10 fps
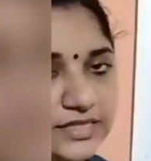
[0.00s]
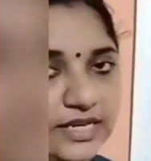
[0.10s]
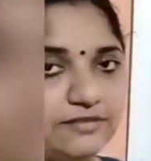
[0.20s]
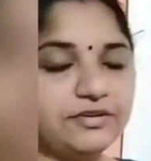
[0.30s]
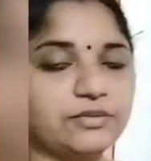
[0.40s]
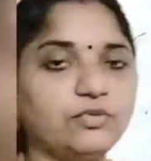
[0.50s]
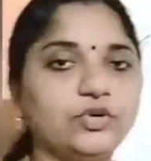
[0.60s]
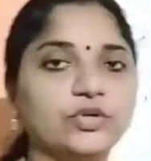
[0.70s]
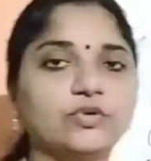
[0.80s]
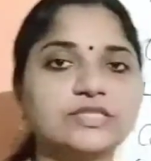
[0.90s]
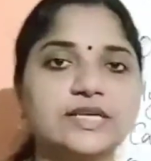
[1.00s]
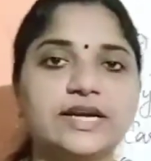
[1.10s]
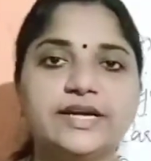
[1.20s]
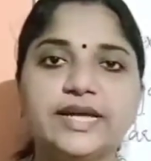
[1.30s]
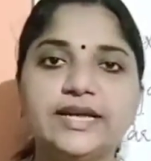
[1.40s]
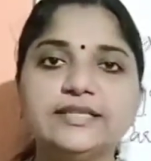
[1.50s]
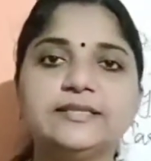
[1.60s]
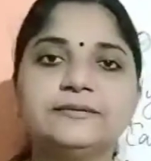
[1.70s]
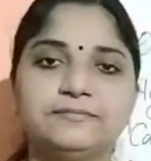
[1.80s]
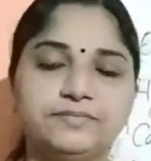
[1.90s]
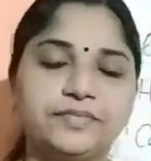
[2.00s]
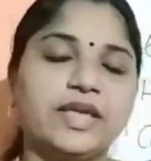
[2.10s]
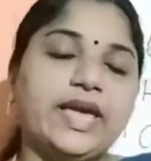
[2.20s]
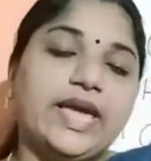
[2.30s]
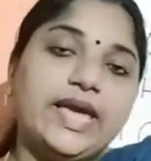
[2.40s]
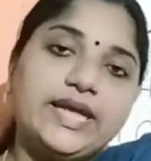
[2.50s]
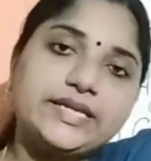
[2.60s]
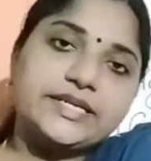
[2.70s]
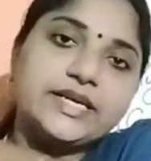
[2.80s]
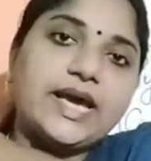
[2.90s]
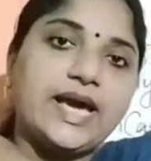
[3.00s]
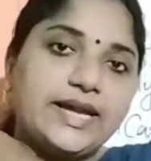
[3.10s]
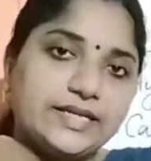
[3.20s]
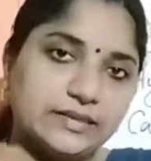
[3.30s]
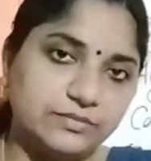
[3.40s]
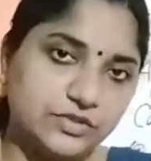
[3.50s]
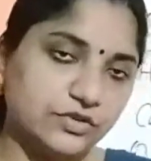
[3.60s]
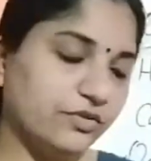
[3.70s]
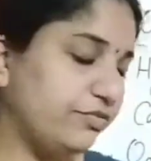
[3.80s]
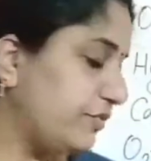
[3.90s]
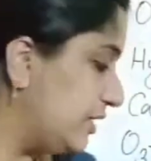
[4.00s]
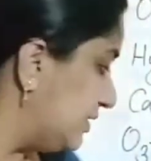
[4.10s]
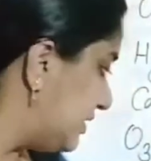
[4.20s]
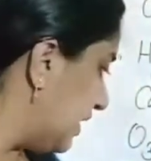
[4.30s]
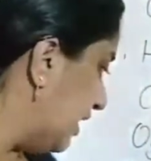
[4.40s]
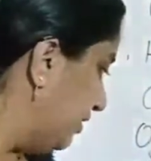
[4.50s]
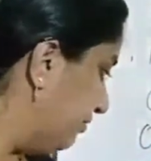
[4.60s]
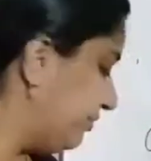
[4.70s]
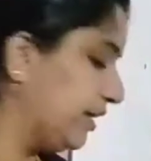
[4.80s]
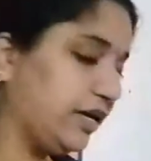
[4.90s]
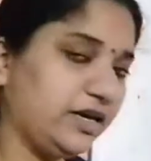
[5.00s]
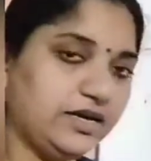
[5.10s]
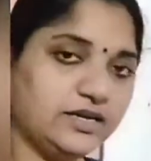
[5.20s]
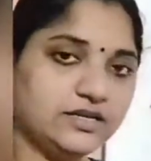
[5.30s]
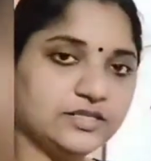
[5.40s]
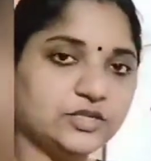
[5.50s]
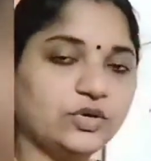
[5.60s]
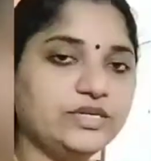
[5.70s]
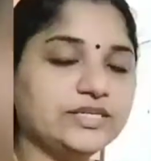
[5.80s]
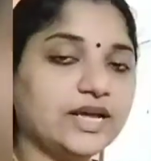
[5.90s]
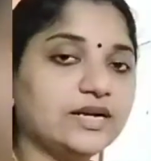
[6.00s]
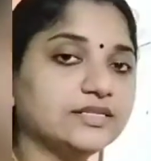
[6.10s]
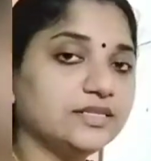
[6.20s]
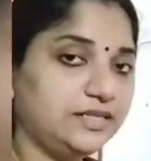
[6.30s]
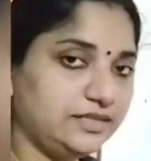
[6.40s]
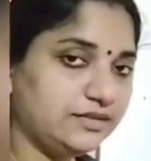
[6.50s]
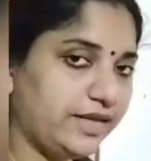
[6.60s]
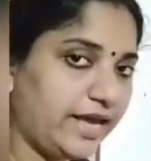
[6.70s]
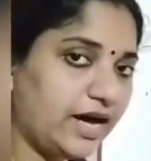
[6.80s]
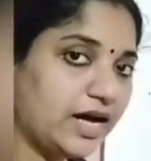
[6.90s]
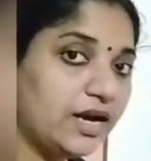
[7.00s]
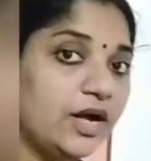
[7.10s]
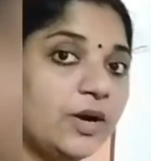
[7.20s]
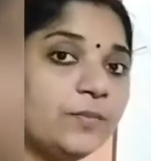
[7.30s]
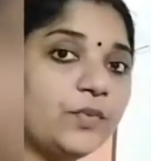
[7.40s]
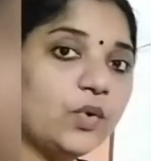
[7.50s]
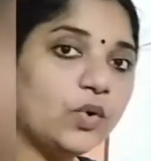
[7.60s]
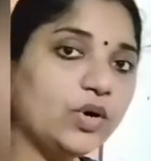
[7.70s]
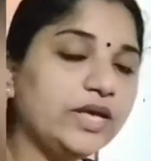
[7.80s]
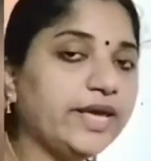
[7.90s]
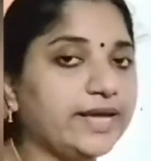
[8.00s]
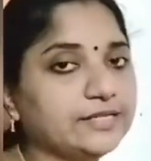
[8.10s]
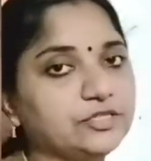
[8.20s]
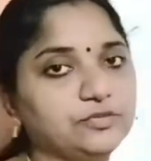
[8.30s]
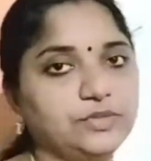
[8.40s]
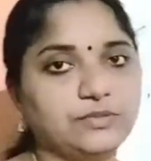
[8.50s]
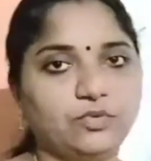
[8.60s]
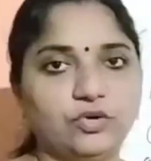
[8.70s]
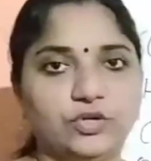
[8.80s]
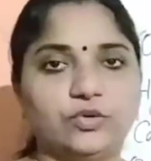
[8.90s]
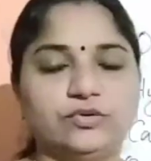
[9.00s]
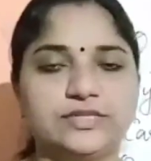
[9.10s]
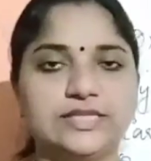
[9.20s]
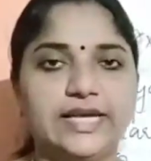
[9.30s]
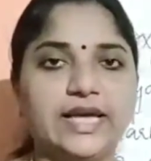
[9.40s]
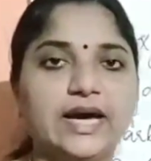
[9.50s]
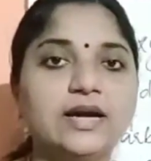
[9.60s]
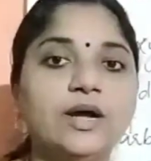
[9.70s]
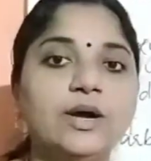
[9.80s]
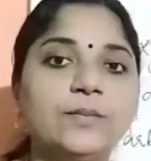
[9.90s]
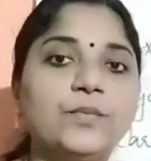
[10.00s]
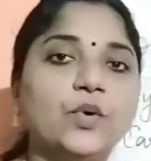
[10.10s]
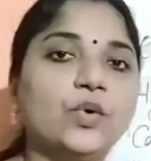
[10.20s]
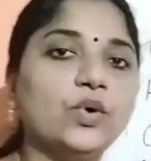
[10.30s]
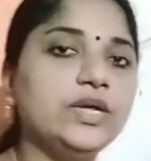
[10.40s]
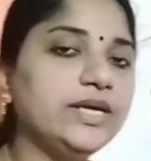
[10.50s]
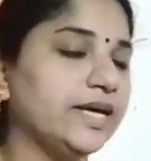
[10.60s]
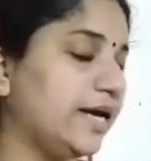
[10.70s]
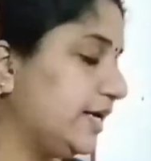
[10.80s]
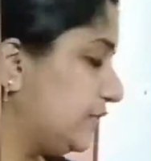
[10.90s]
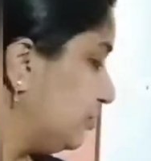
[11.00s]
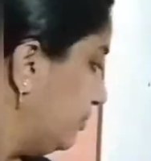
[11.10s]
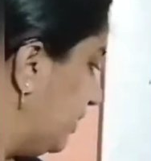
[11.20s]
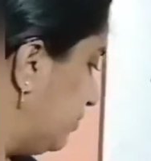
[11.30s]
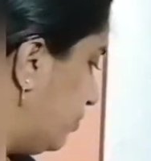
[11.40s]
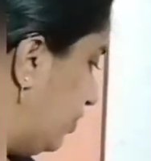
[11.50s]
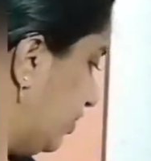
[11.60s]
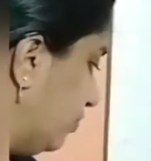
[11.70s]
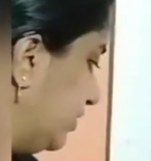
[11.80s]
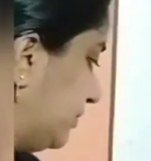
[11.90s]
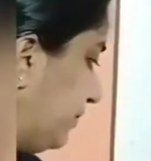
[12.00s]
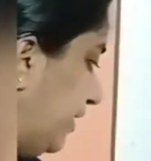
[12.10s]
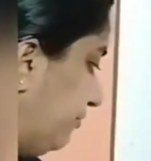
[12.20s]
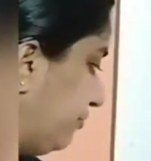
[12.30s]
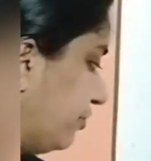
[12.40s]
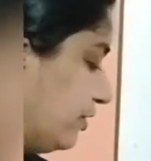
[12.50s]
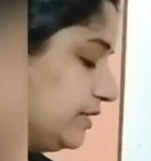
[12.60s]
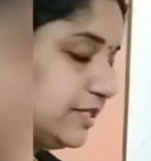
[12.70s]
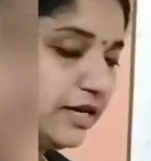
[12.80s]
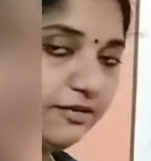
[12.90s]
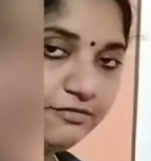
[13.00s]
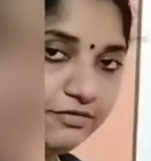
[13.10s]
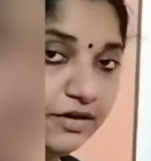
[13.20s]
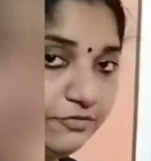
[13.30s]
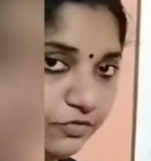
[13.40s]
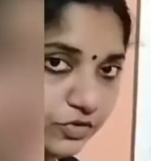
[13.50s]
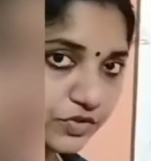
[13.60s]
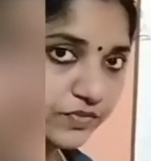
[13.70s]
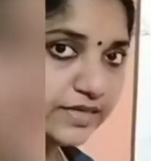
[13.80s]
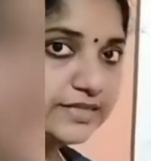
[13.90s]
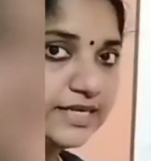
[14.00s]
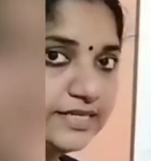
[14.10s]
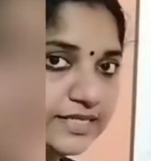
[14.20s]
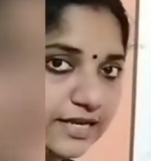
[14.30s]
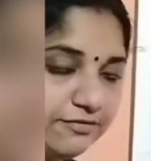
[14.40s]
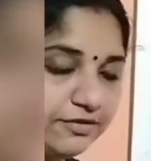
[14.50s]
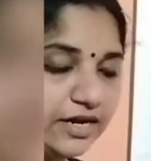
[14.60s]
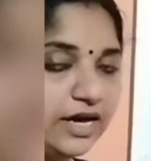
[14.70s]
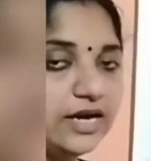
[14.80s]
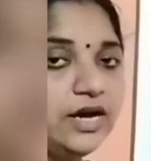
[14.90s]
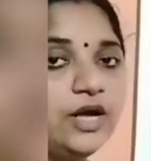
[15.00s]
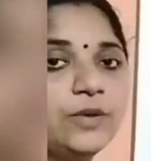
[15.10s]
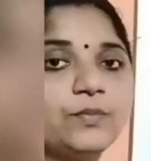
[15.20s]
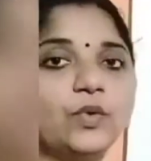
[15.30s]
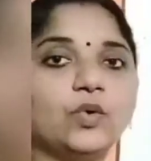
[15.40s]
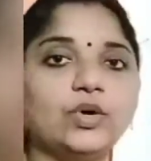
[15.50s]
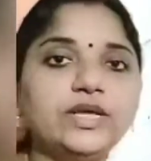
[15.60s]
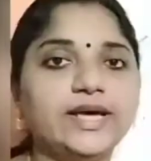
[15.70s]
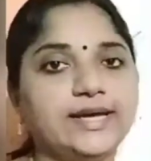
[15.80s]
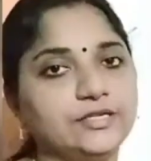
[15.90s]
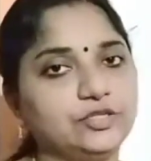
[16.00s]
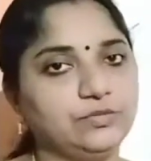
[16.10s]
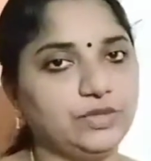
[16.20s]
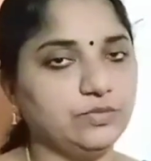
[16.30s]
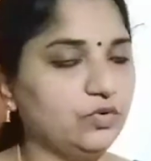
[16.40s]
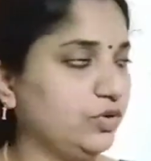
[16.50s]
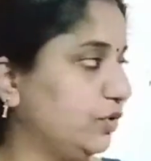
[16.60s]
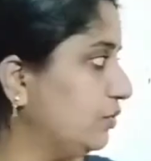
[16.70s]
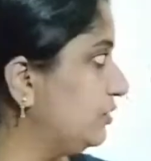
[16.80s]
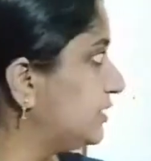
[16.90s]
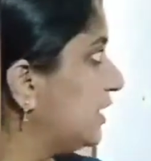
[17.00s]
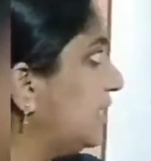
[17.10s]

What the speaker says: Sulfur molecules contain 8 atoms of sulfur. So they are polyatomic molecules. They are polyatomic molecules. P4, sulfur, phosphorus and sulfur are polyatomic molecules.